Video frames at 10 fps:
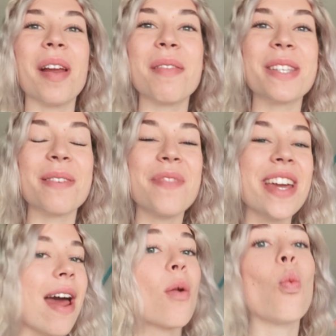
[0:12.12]
my name is
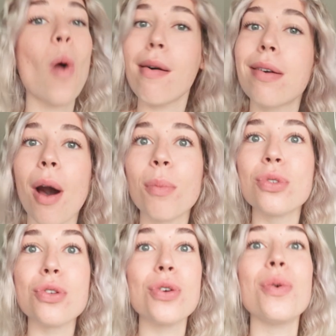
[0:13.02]
Sabine and welcome
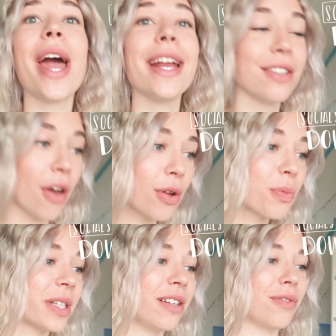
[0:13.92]
to another
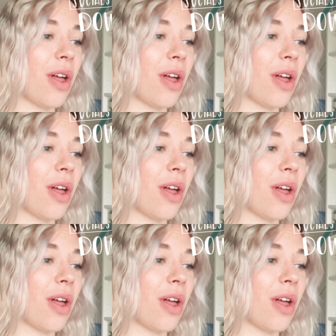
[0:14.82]
reading